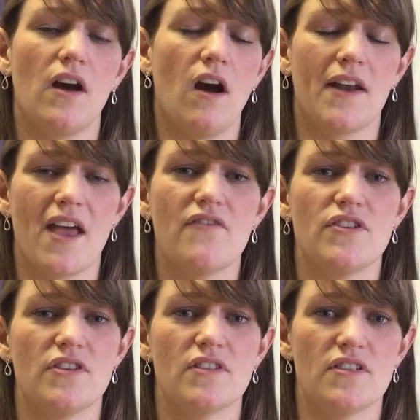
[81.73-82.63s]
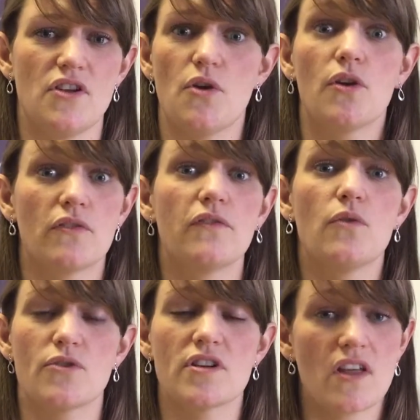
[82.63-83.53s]
can't evidence that you can
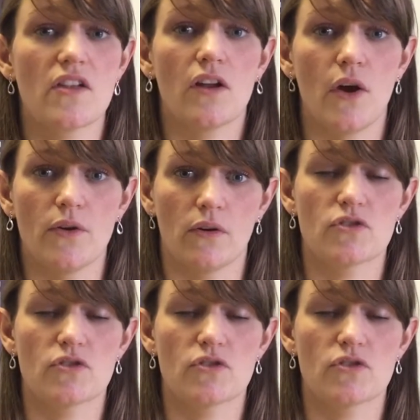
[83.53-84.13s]
afford another loan